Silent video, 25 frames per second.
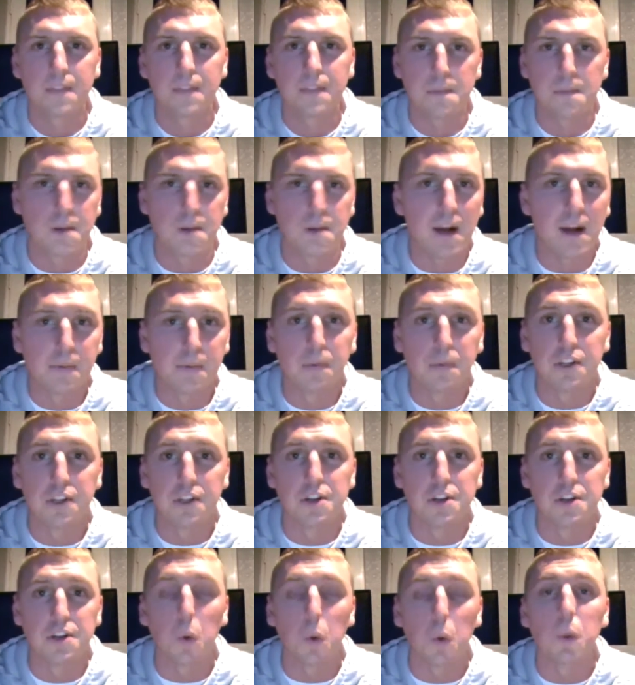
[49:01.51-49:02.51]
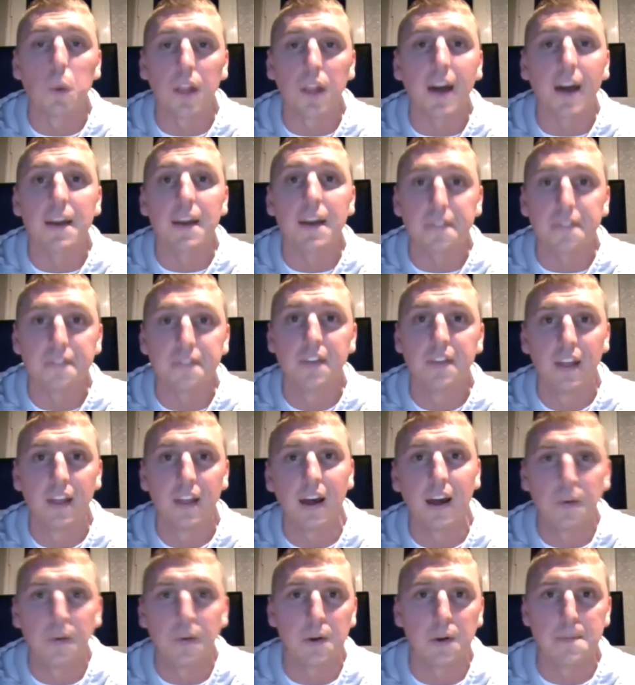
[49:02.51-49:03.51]
probably your whole life,
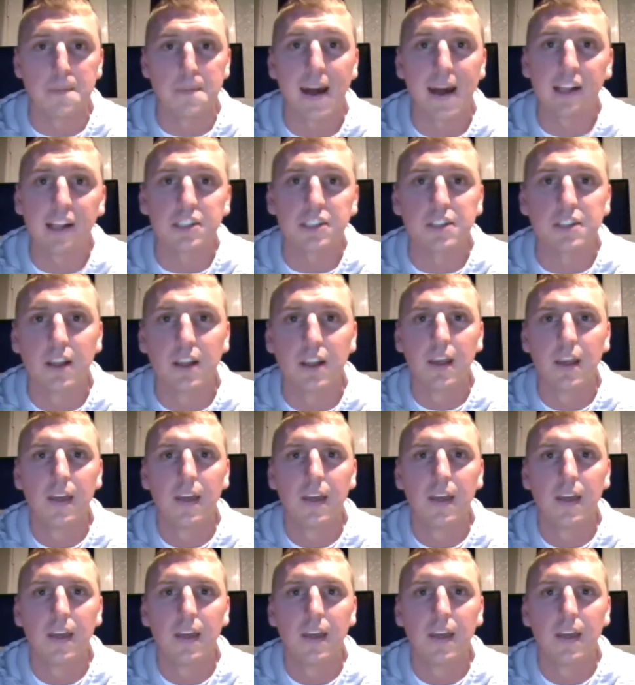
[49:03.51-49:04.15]
I would imagine,